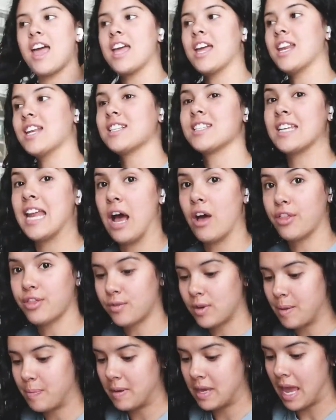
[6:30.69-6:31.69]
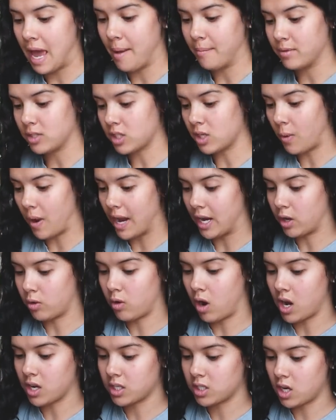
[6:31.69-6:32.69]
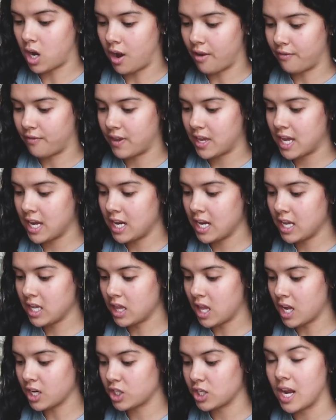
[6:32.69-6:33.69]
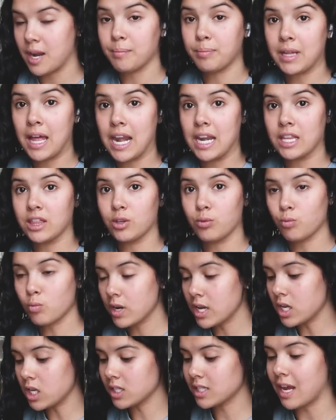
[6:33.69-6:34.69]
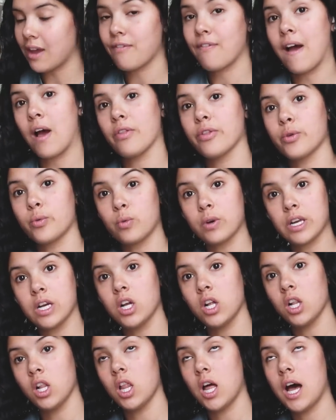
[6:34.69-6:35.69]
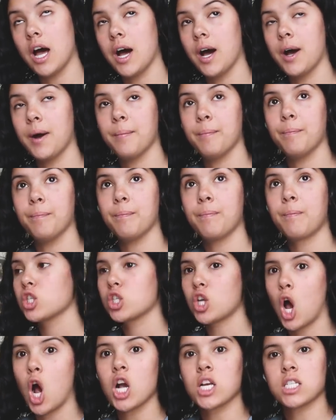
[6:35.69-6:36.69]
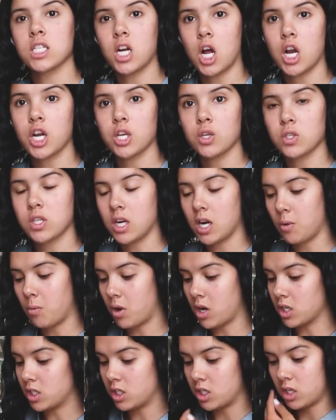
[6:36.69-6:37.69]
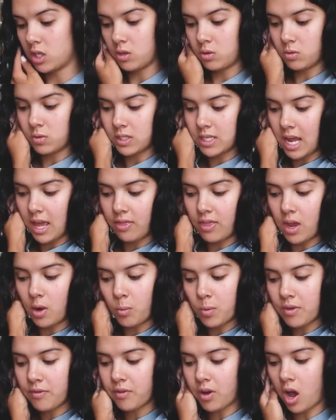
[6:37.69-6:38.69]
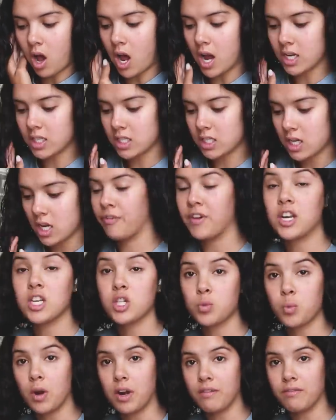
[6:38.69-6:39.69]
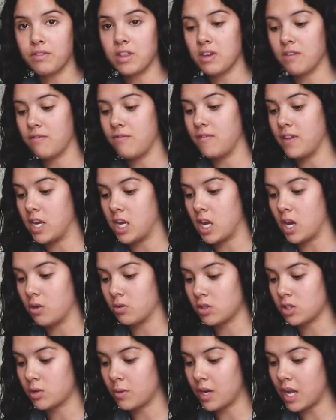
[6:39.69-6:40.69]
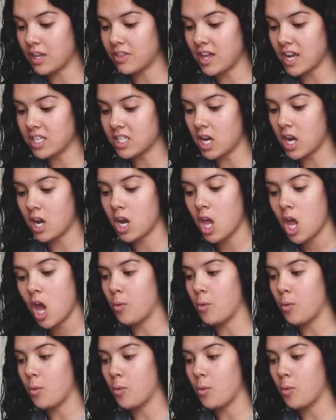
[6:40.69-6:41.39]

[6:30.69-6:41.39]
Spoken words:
It is now 3 p.m., so I crossed off eating lunch and planning the reels. I found the real songs and audios that I wanted to use. And then we've got finished one of the videos. So we got that done.